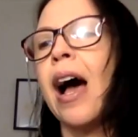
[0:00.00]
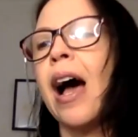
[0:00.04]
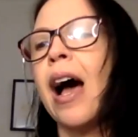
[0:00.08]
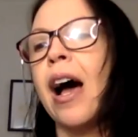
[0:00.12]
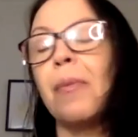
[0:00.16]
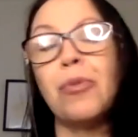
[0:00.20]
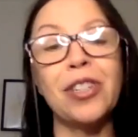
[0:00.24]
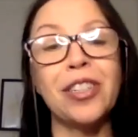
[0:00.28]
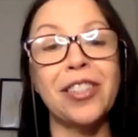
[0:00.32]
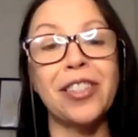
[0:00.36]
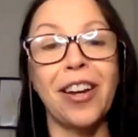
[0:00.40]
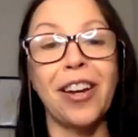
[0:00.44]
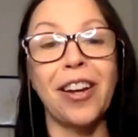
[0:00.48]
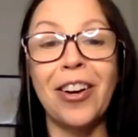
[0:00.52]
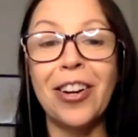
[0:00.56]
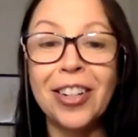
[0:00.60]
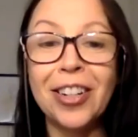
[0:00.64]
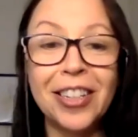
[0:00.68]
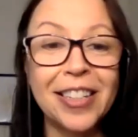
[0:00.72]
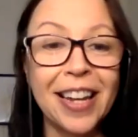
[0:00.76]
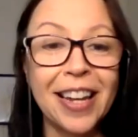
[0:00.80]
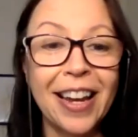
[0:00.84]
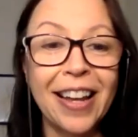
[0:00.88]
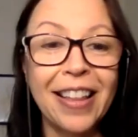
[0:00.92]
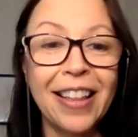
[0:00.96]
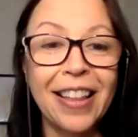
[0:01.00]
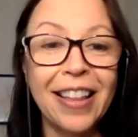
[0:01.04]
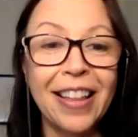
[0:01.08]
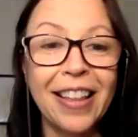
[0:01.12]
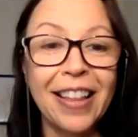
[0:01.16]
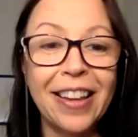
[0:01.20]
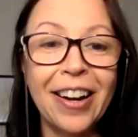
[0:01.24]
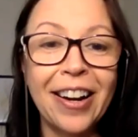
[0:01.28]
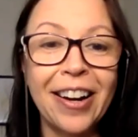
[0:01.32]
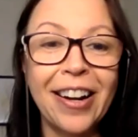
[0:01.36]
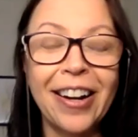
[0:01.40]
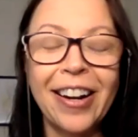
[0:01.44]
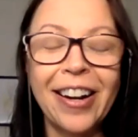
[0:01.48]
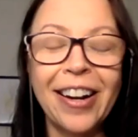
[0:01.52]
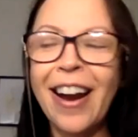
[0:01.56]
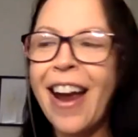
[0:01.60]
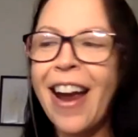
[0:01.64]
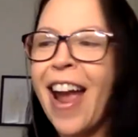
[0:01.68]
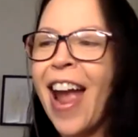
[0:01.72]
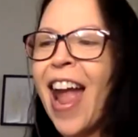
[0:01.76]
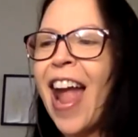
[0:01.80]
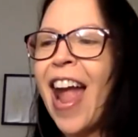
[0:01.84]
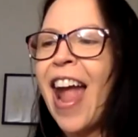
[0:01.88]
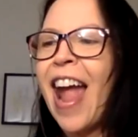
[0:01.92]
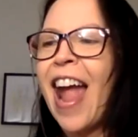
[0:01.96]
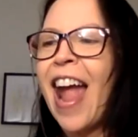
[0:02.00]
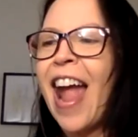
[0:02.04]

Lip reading: Mariska Hargitay there.